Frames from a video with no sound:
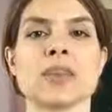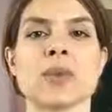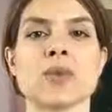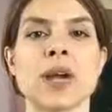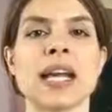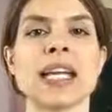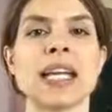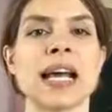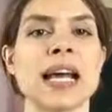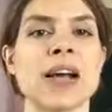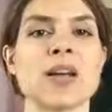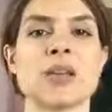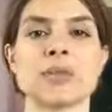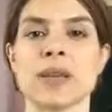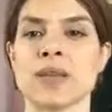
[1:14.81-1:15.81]
So right
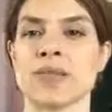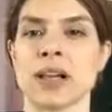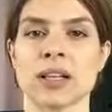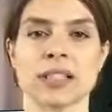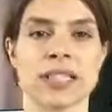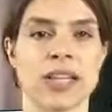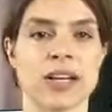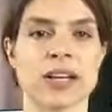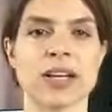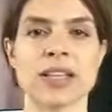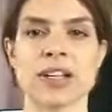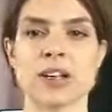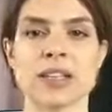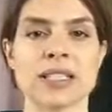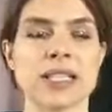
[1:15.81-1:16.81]
now, my voluntary
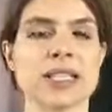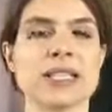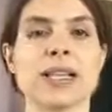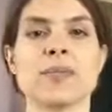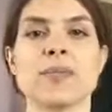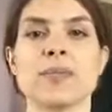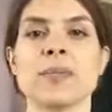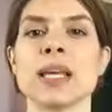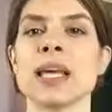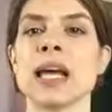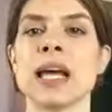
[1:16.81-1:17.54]
nervous system